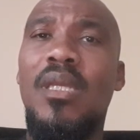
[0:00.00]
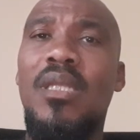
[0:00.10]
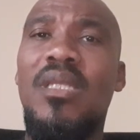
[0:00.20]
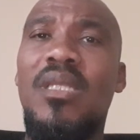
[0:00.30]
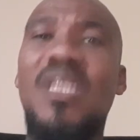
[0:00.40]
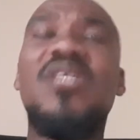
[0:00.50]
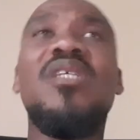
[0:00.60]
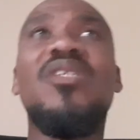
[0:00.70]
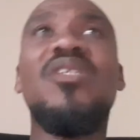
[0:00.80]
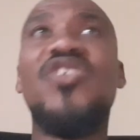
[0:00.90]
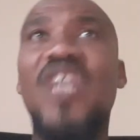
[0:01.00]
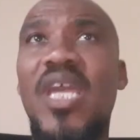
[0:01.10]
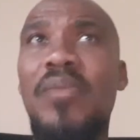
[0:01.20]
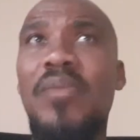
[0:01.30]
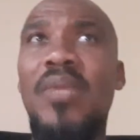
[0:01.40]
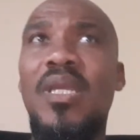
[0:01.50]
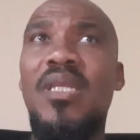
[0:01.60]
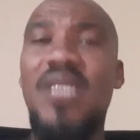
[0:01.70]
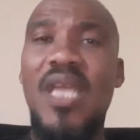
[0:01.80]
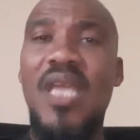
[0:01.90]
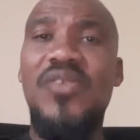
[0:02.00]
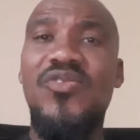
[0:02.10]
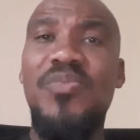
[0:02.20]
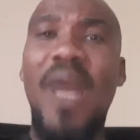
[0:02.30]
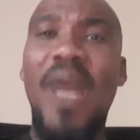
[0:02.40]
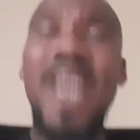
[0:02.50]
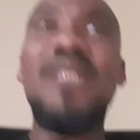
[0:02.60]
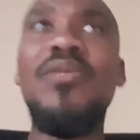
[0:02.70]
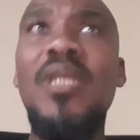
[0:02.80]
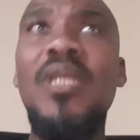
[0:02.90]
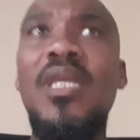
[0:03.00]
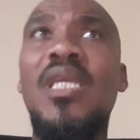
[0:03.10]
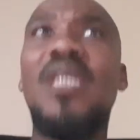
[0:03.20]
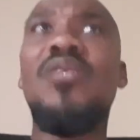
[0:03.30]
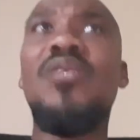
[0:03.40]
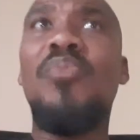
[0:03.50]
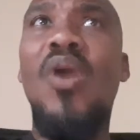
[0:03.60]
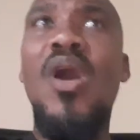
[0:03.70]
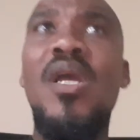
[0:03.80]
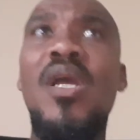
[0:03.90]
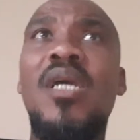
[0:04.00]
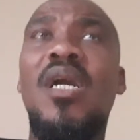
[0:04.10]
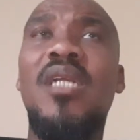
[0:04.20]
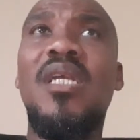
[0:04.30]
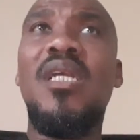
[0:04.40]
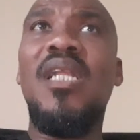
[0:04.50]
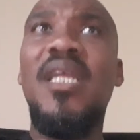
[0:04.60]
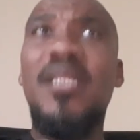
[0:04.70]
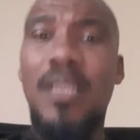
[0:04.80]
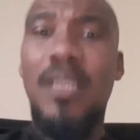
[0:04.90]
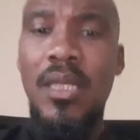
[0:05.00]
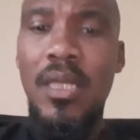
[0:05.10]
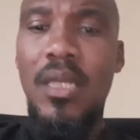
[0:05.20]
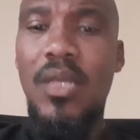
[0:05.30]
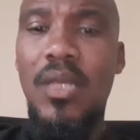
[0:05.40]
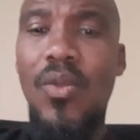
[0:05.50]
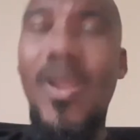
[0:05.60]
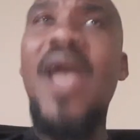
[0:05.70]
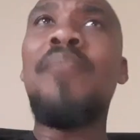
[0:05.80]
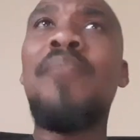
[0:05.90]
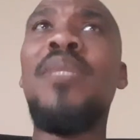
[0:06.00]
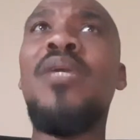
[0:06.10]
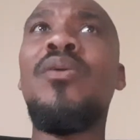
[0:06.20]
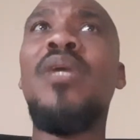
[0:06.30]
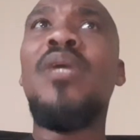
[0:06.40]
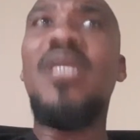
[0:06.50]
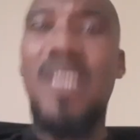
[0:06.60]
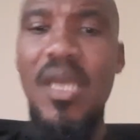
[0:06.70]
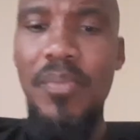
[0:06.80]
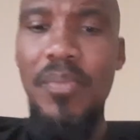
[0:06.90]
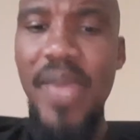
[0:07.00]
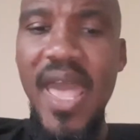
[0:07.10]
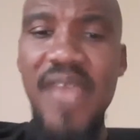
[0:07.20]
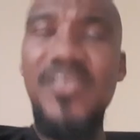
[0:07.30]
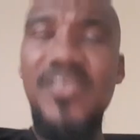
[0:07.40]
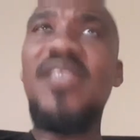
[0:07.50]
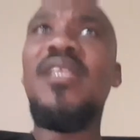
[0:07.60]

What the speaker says: This is a shame. Yes, Biden is a part of the Clinton crime bill. He helped pass it.